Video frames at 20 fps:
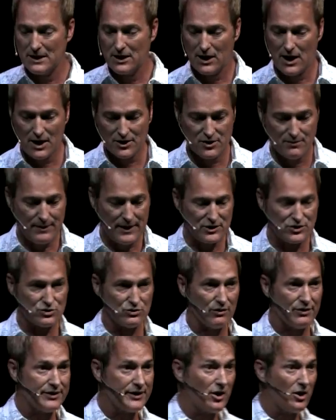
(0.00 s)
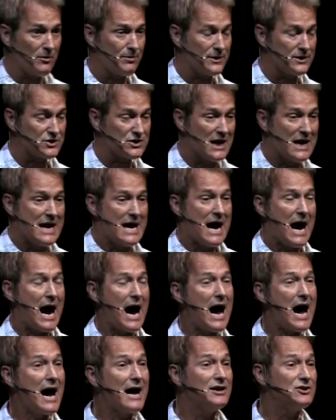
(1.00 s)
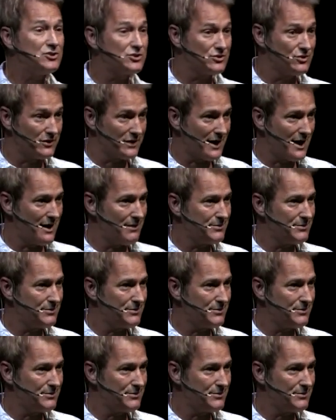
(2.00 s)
occupational therapist, I stood up.